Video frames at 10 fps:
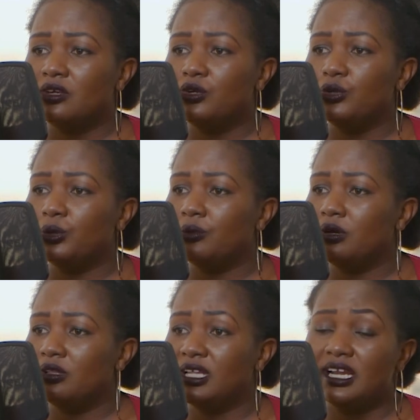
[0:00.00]

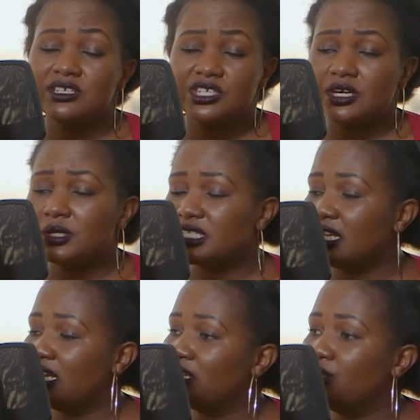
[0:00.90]
the lecturer was
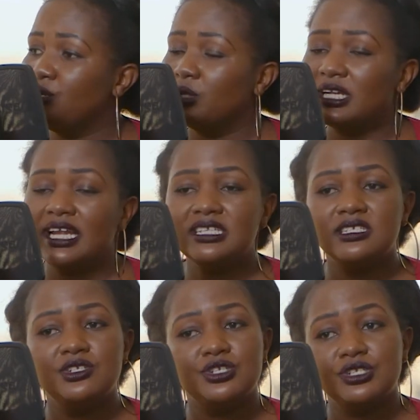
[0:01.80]
like,
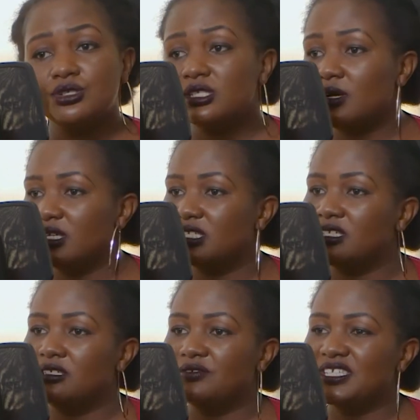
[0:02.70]
let's introduce
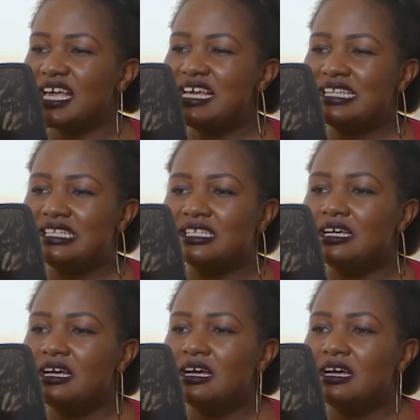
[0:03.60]
ourselves. And